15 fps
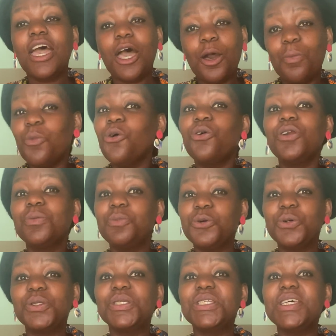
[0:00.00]
a more
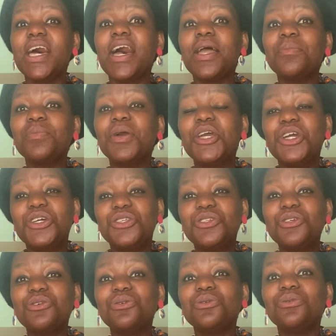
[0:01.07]
important time
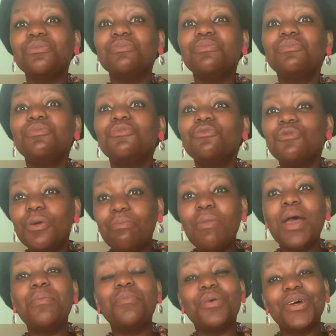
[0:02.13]
to
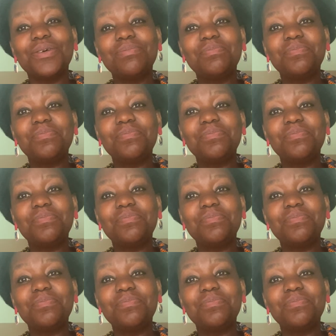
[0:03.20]
remember